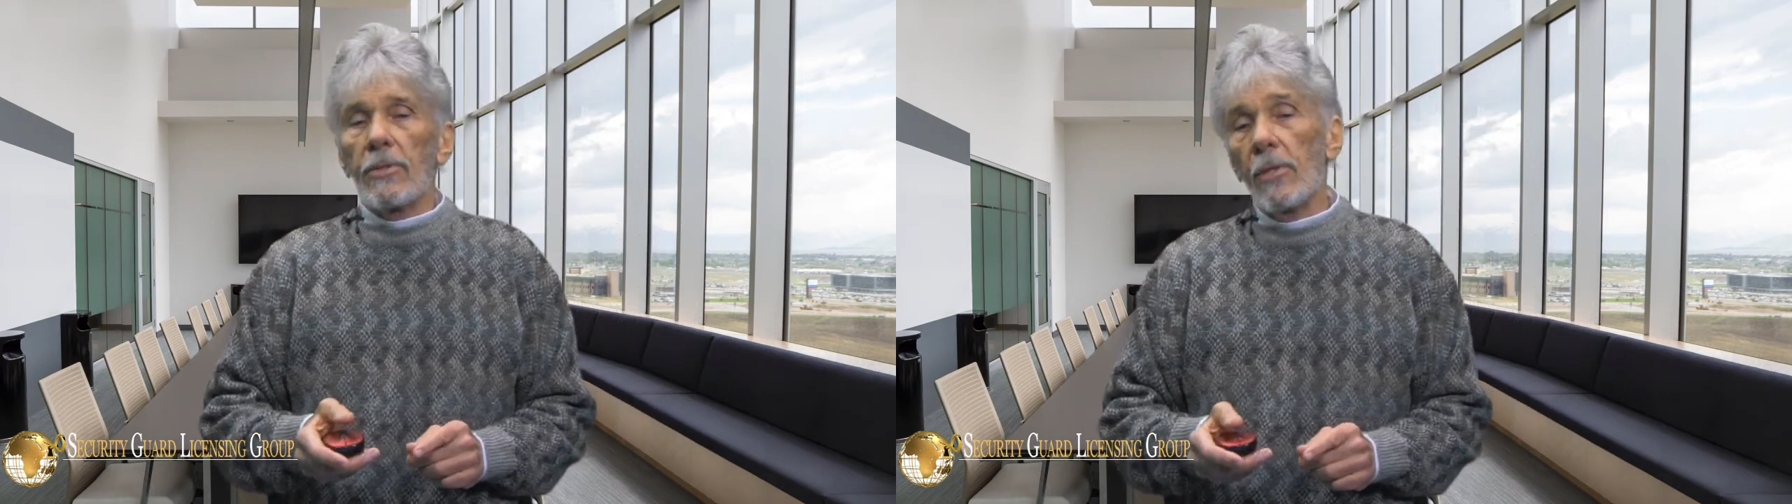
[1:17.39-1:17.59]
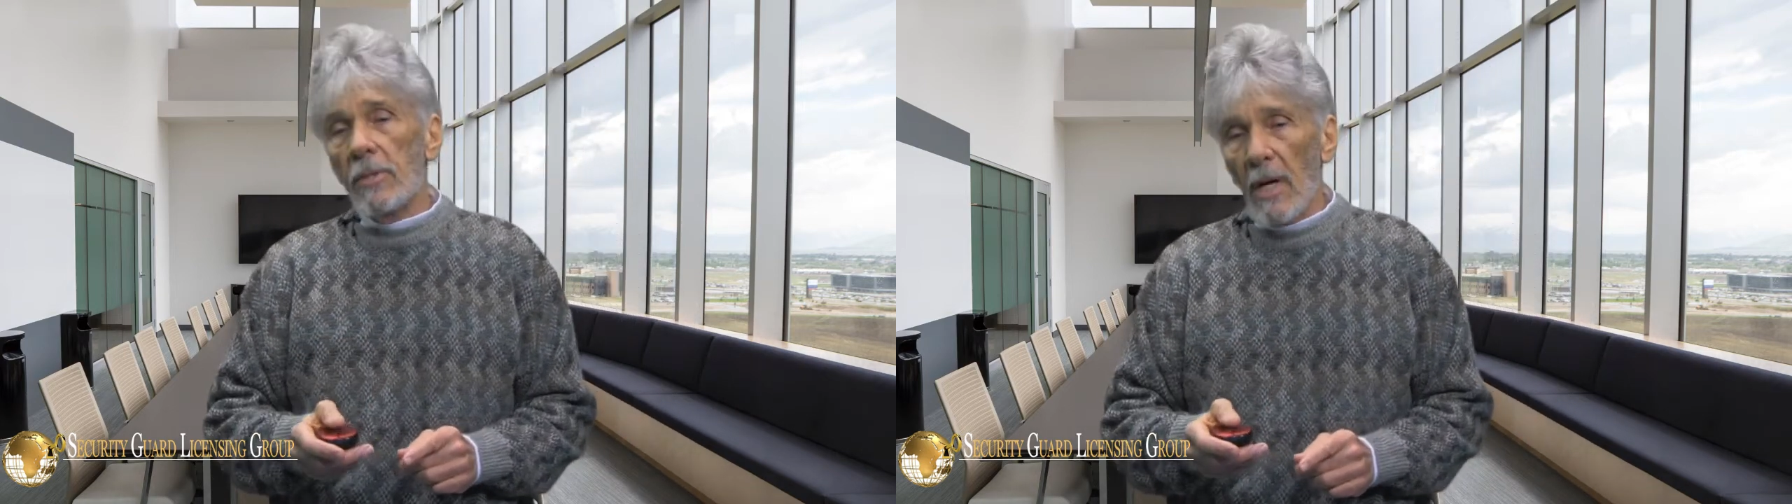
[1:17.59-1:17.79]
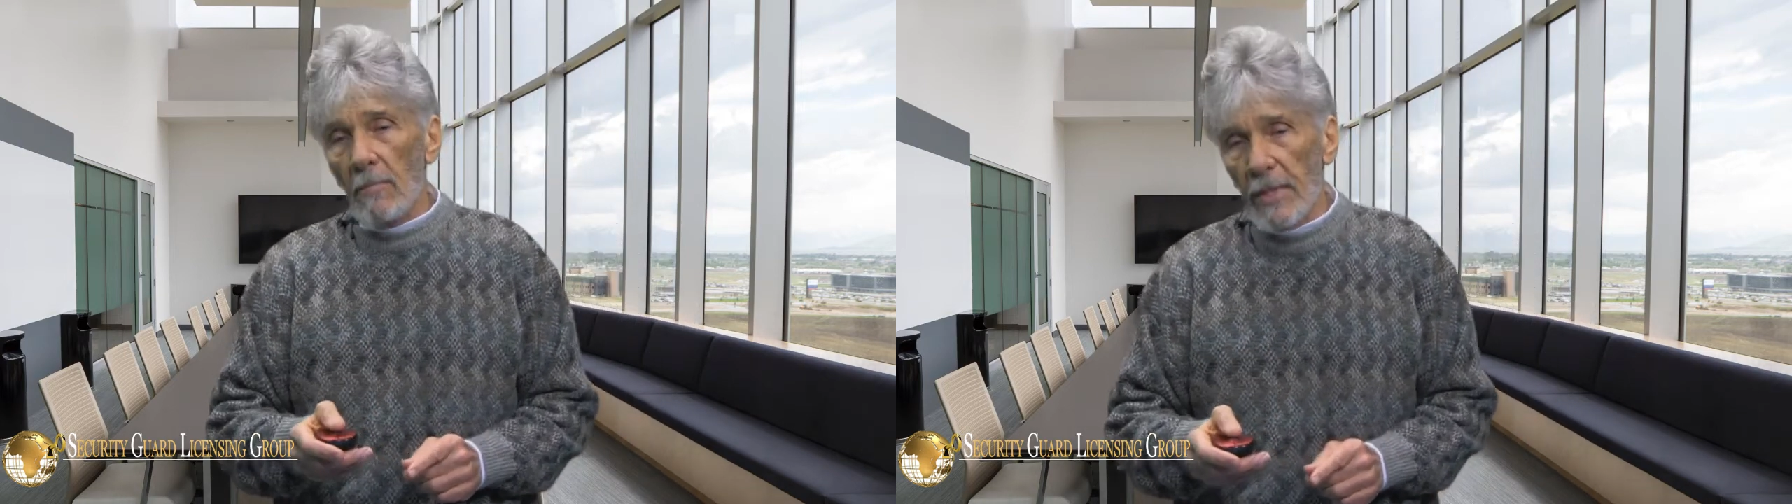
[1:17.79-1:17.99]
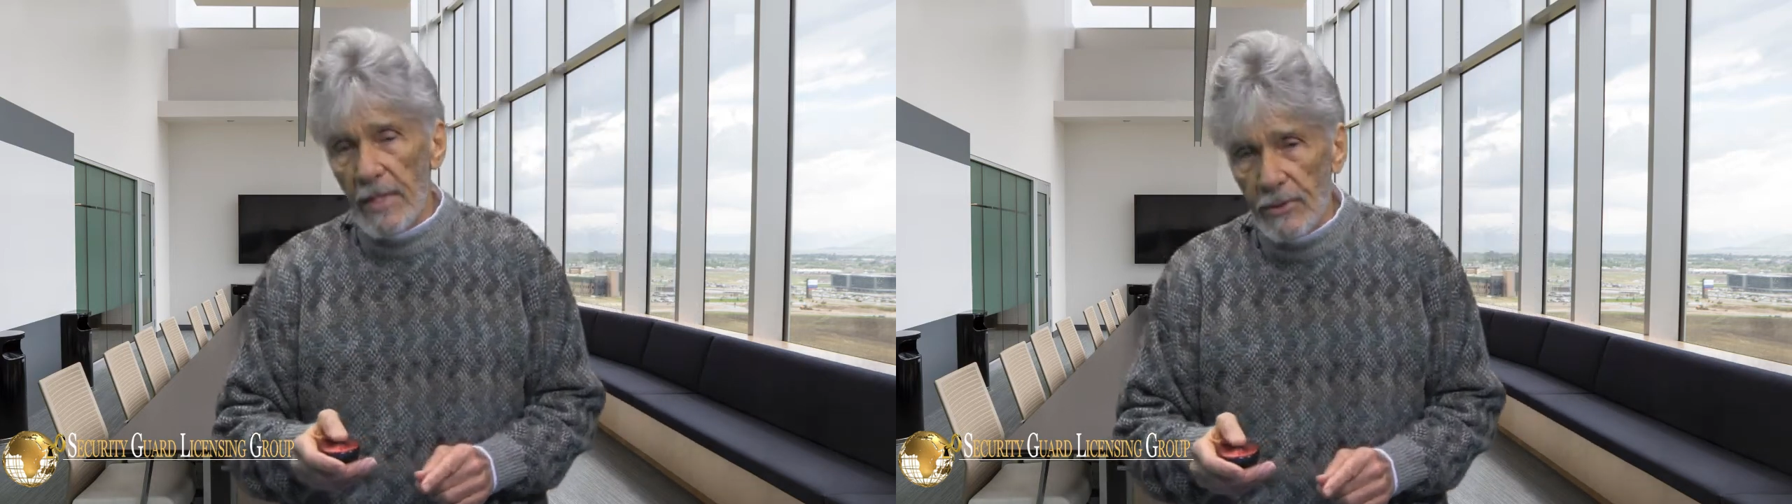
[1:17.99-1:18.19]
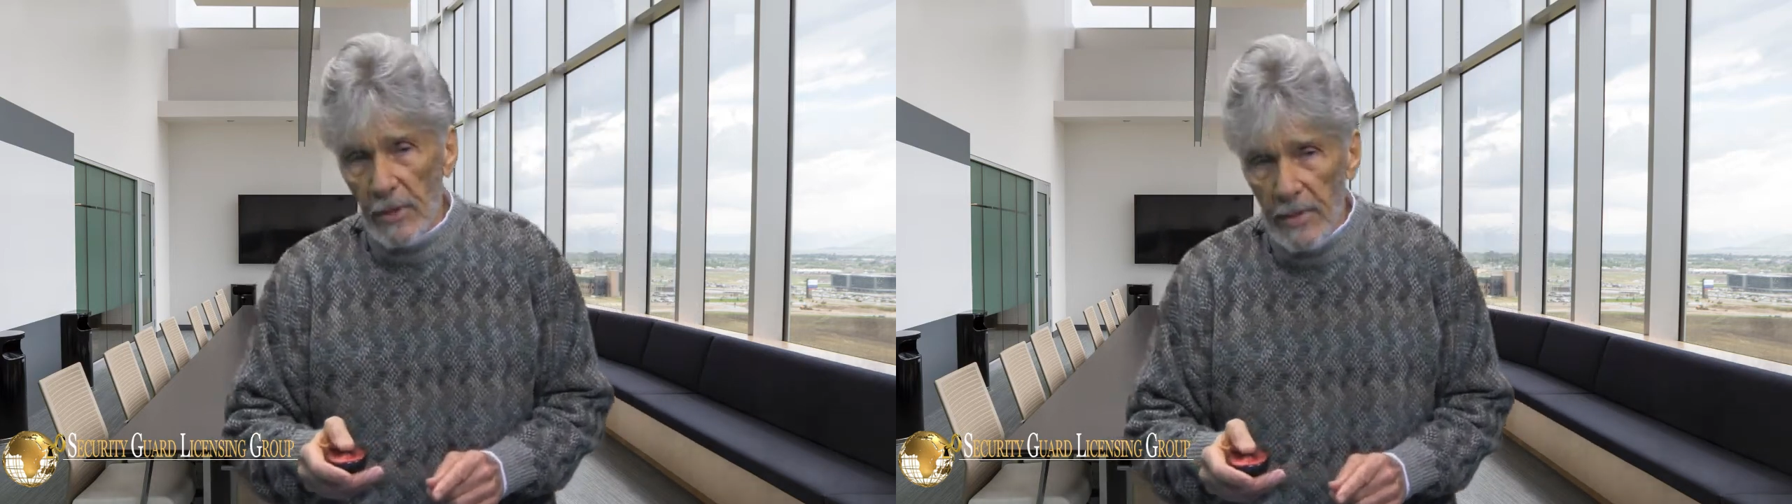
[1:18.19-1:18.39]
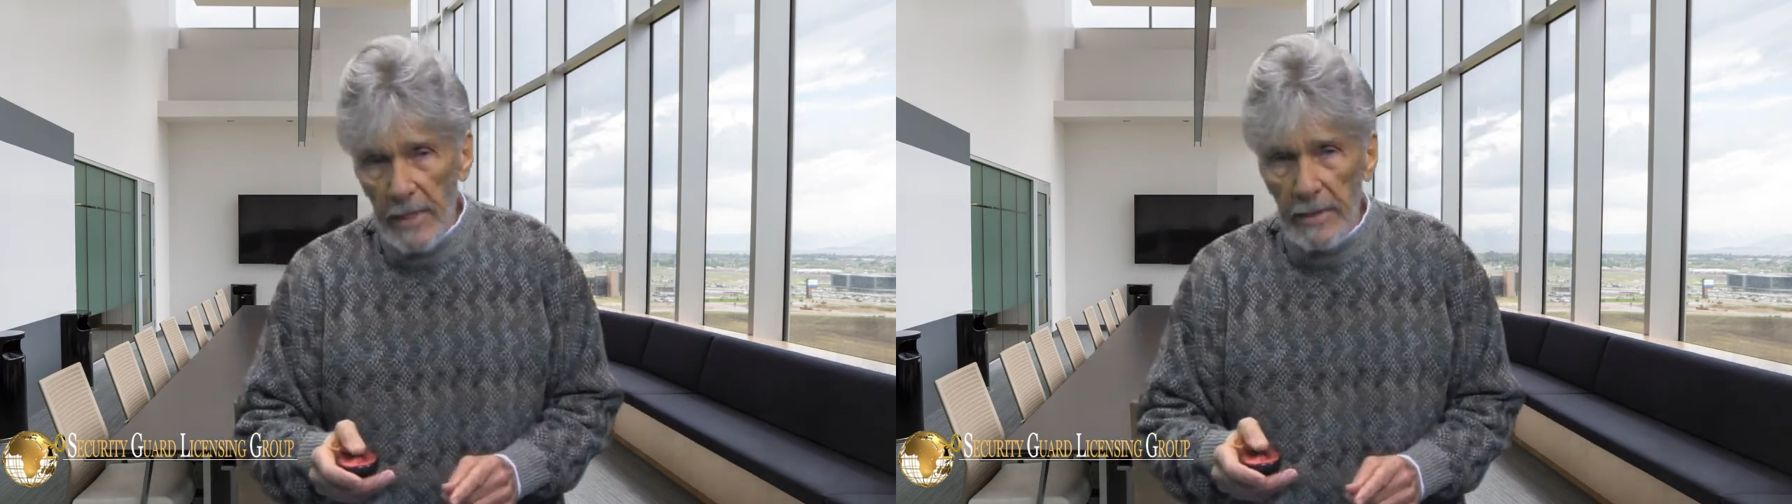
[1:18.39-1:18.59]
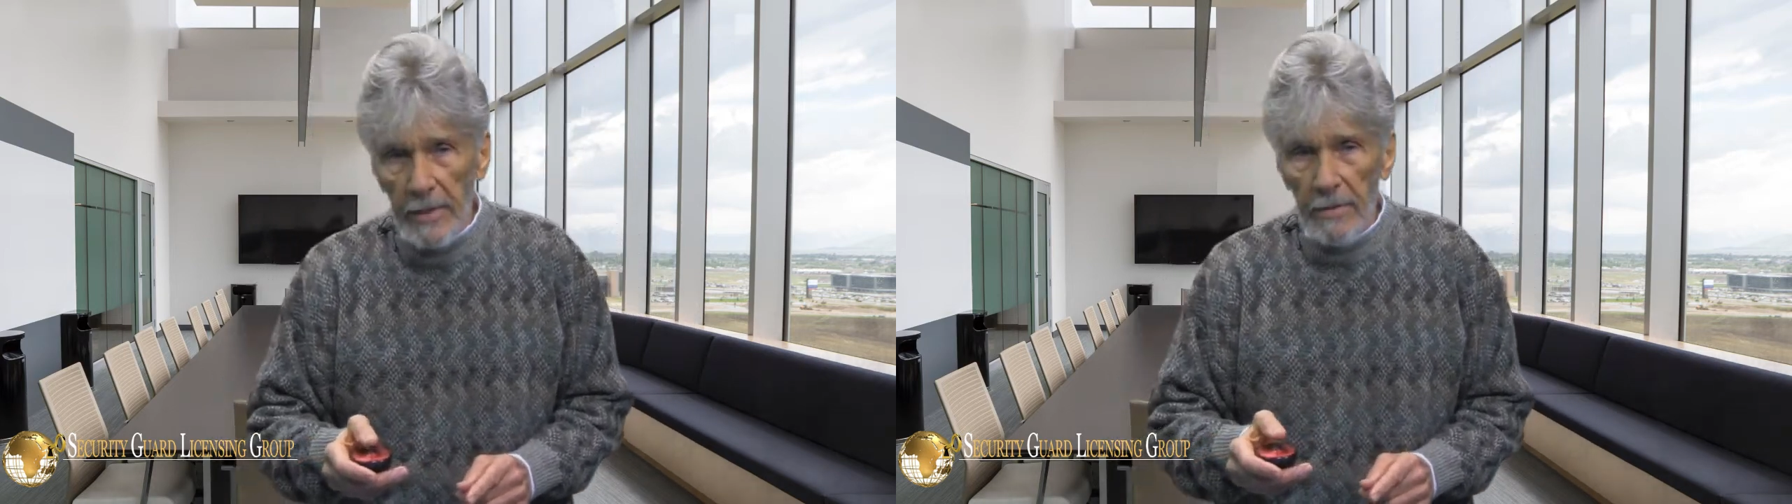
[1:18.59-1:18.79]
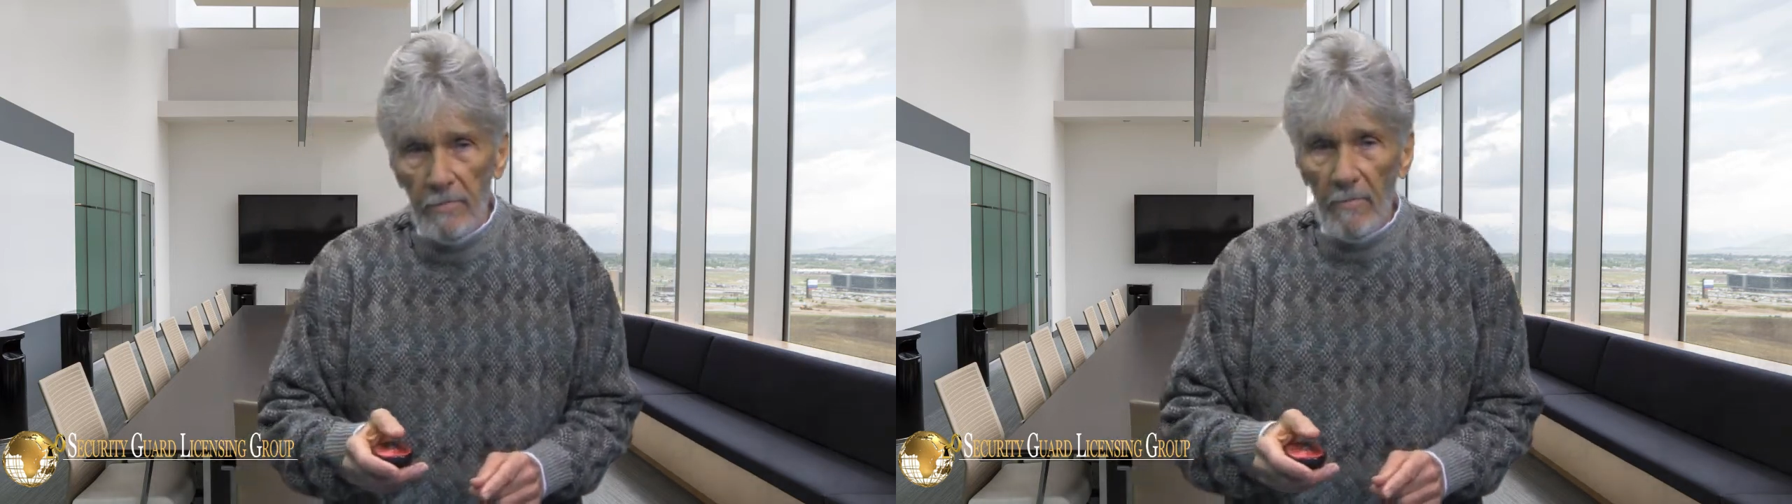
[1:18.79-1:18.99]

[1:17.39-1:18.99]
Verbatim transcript: two companies are needed,